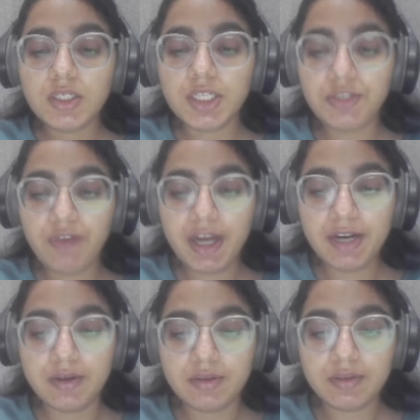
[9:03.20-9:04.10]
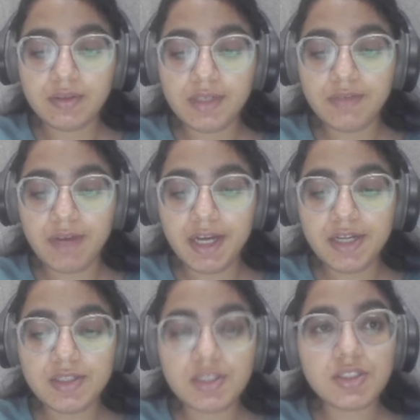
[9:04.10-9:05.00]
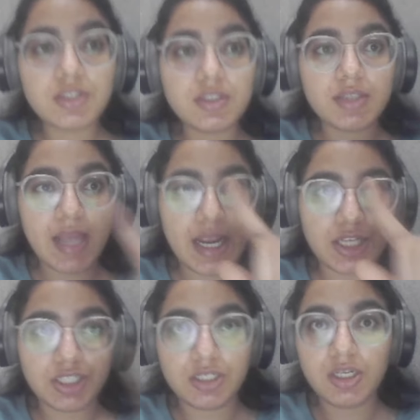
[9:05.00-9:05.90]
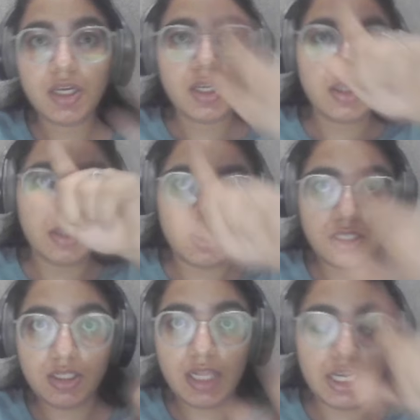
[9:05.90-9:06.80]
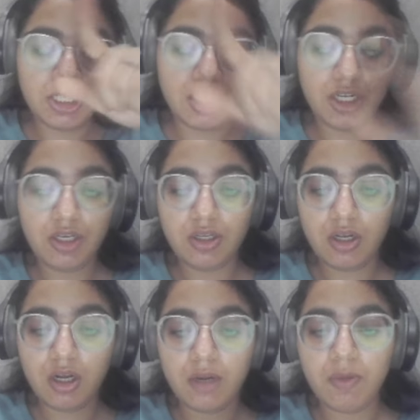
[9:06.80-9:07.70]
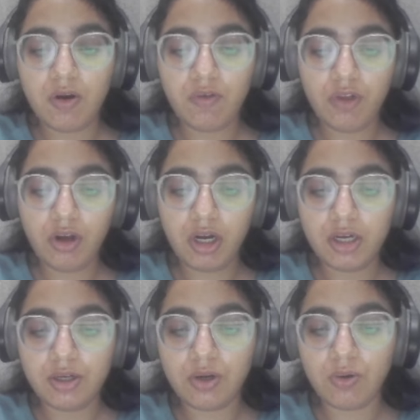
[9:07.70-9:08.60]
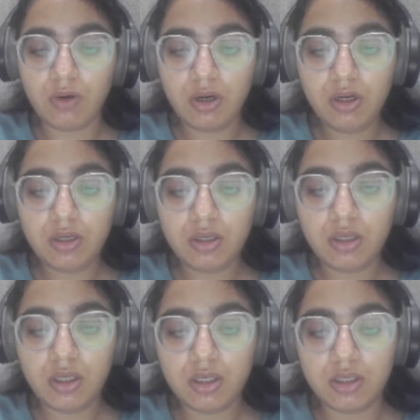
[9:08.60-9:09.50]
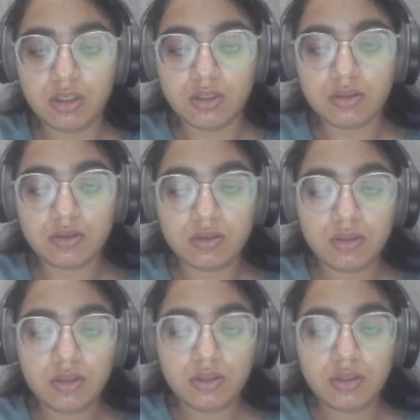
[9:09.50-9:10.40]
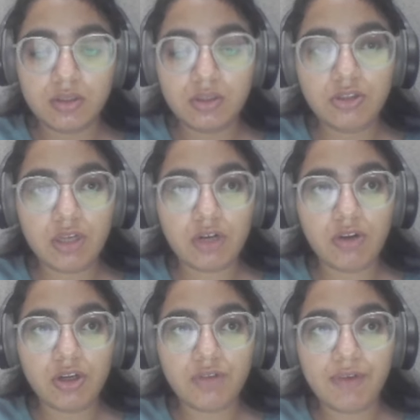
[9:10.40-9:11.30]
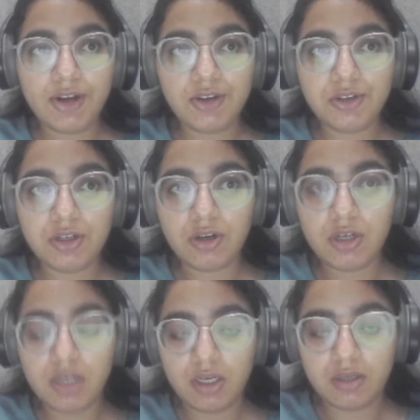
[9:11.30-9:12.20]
Divide. Divide is a slash. This slash in above your control, you are going to find you in your